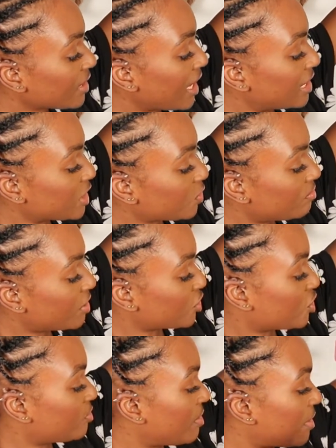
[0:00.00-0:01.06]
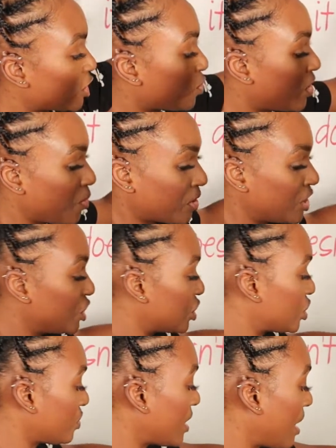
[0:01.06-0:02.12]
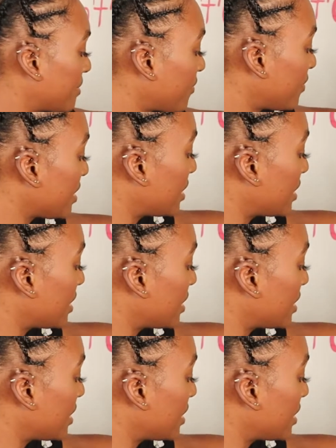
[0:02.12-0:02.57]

And this one measures to be about 21 inches. So yeah, I'm definitely